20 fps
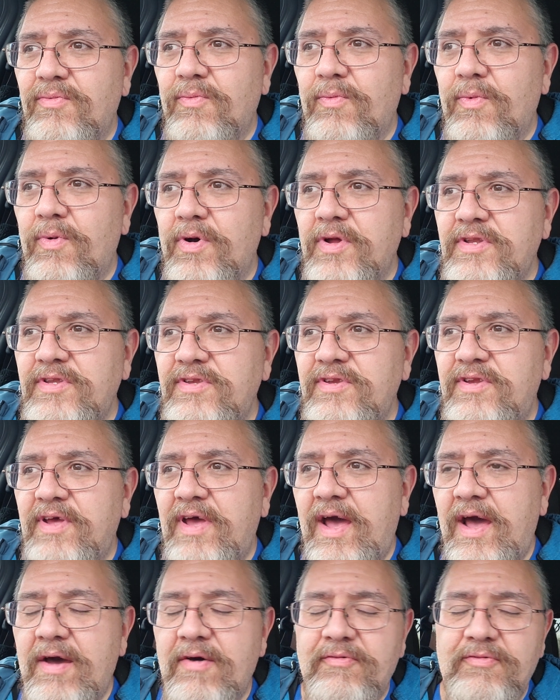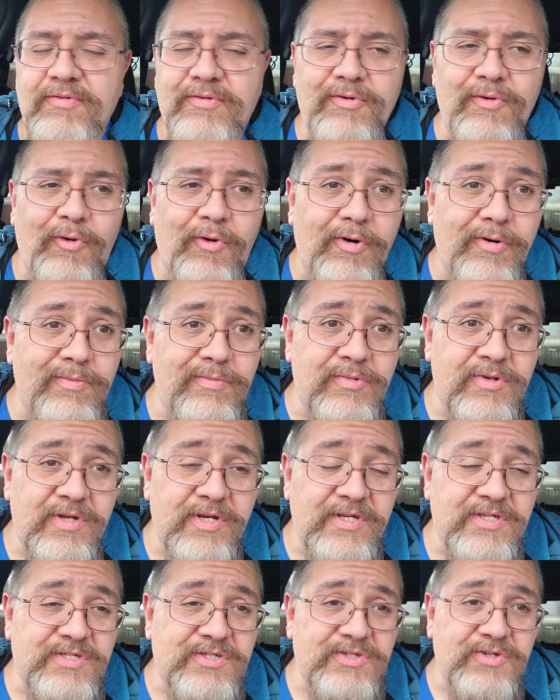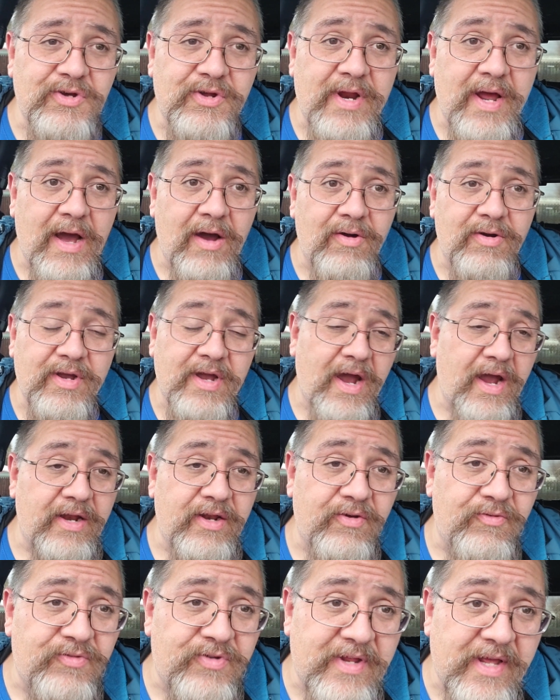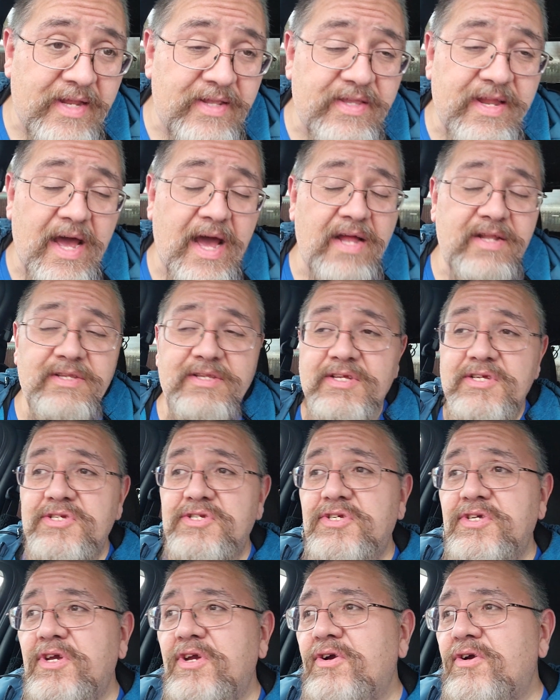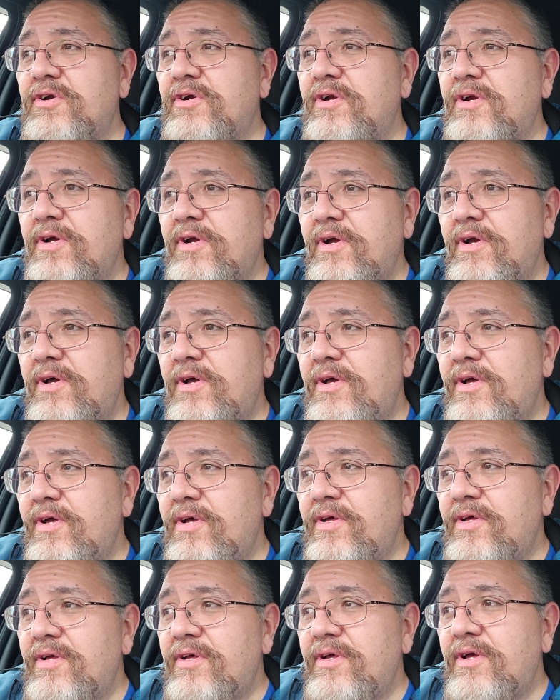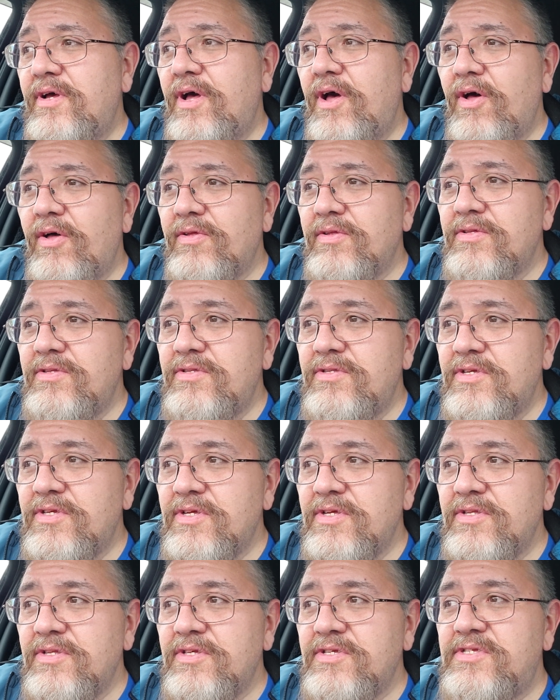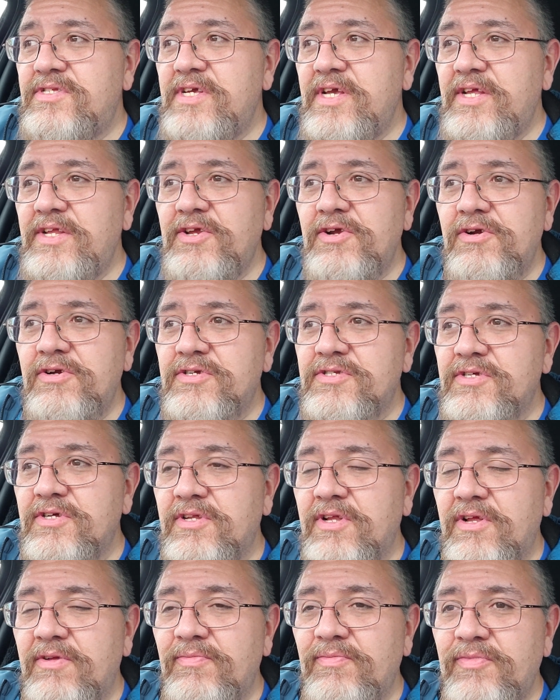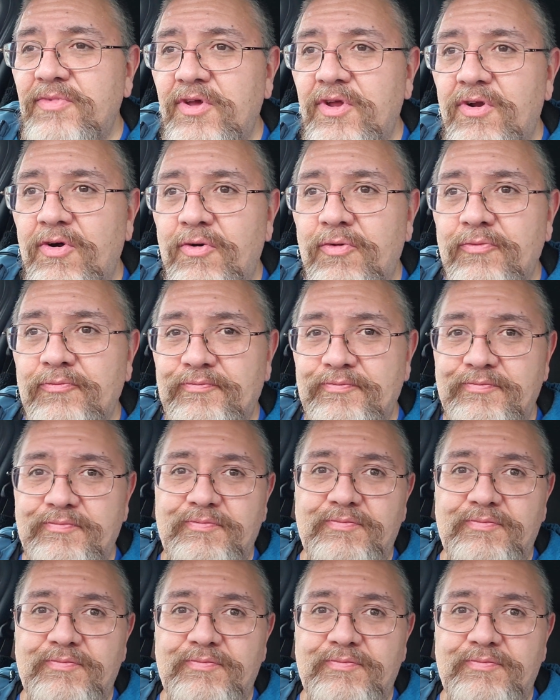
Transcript: wouldn't have normally stood out kind of did that this year. Uh, the, the, seniors, you know,